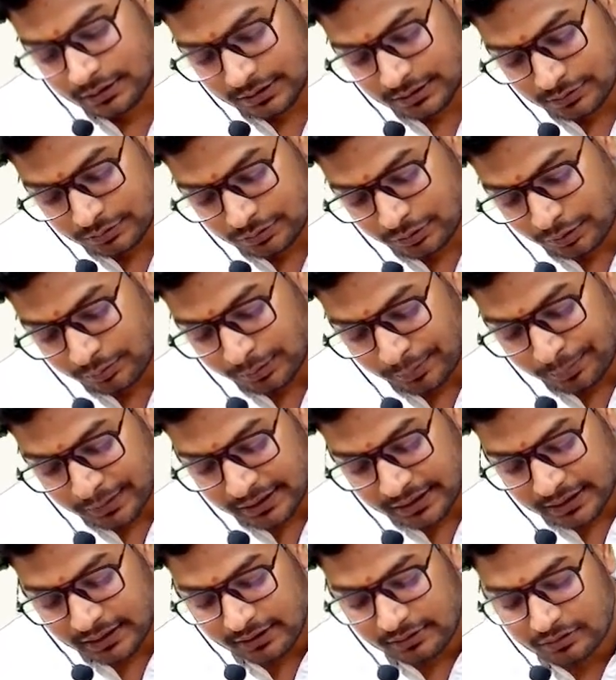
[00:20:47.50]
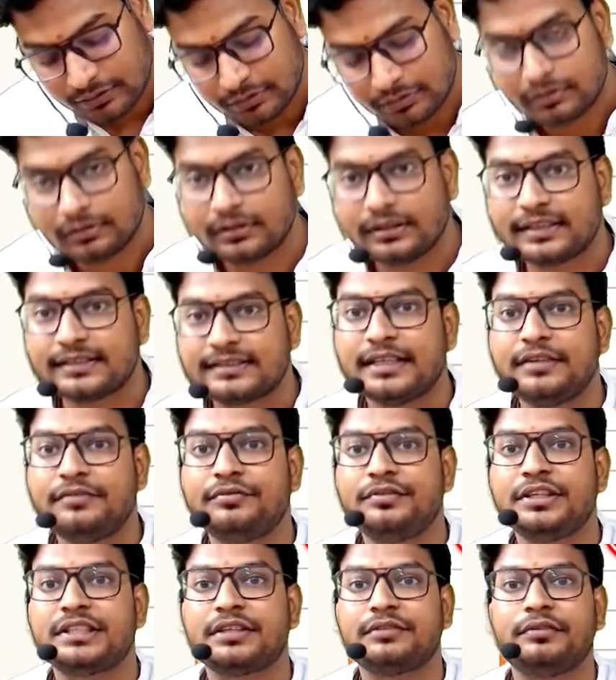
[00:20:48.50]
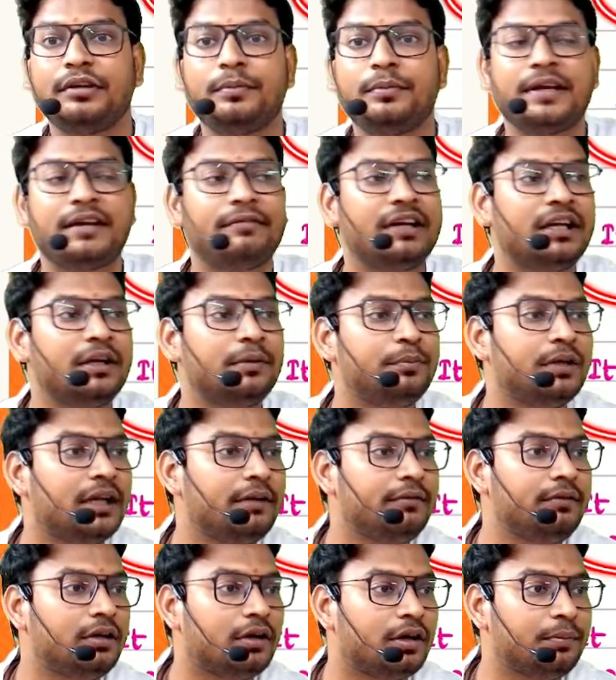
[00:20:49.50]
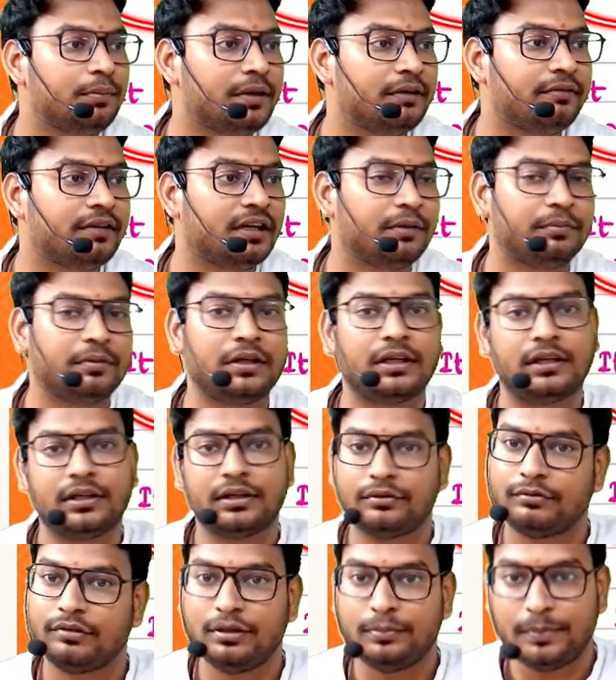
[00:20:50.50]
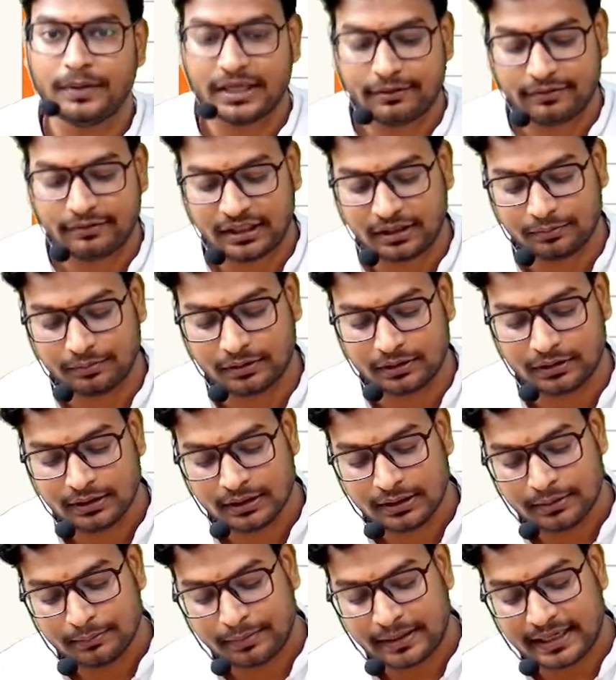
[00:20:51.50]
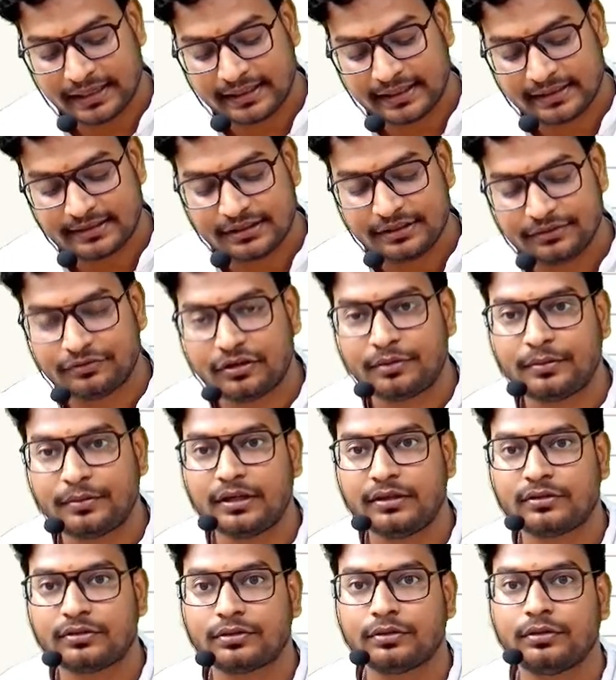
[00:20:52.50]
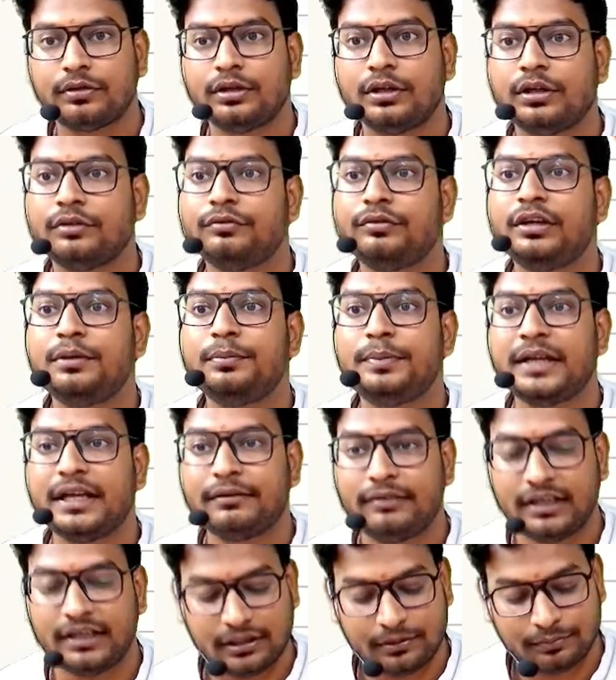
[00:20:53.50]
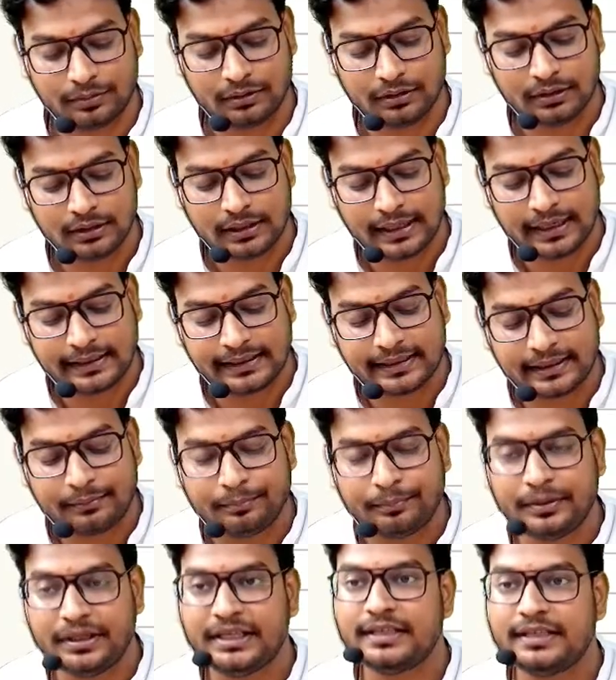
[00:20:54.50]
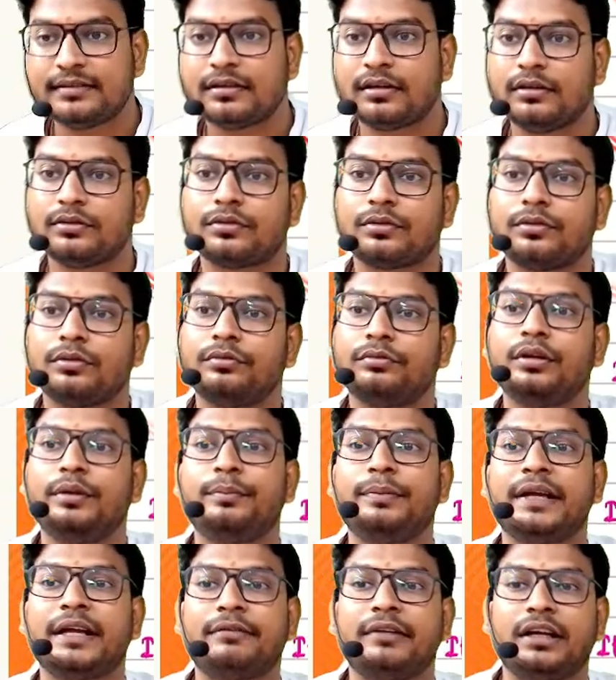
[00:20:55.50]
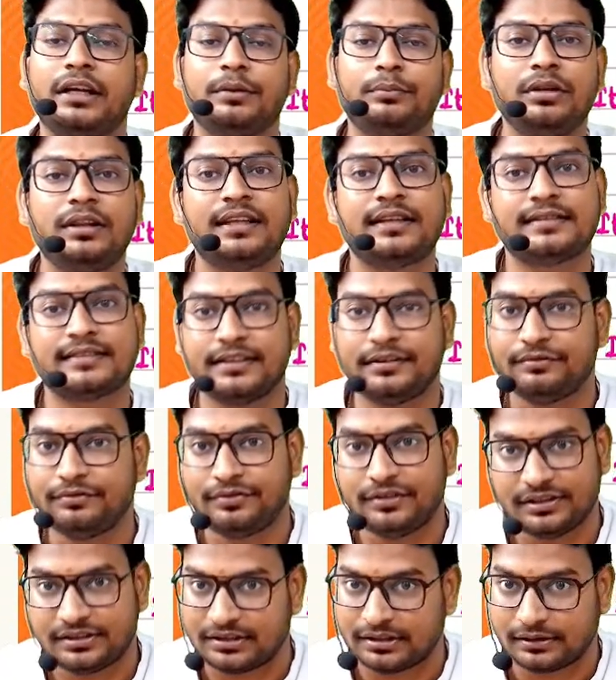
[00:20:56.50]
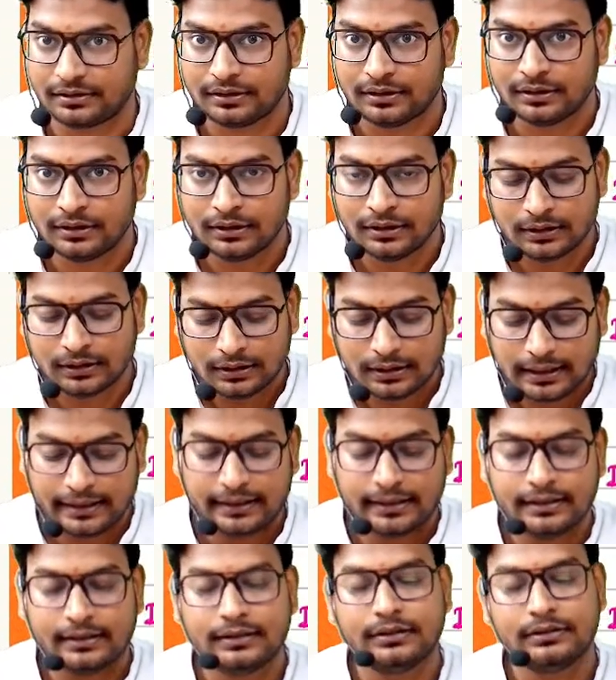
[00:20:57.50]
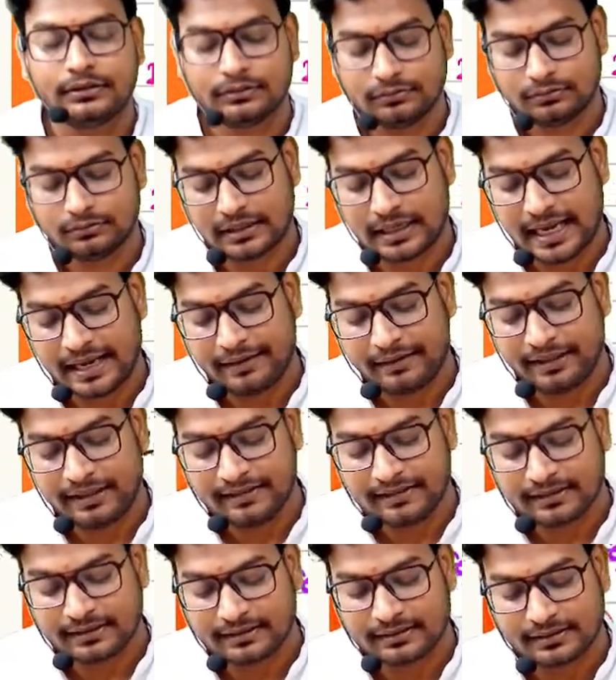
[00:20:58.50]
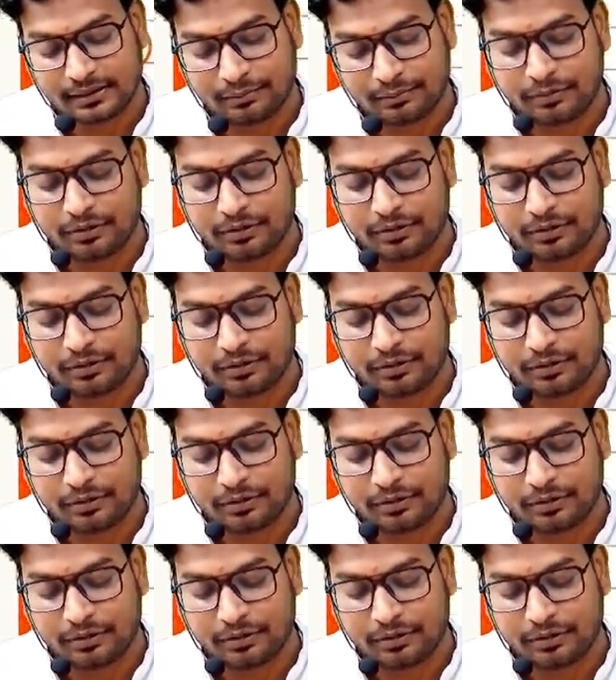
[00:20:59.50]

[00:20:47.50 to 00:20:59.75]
Sole proprietor also the same feature will be available or will not be available? Will be available. Partnership form also will be available, and companies also will be available the same feature. And I will discuss some more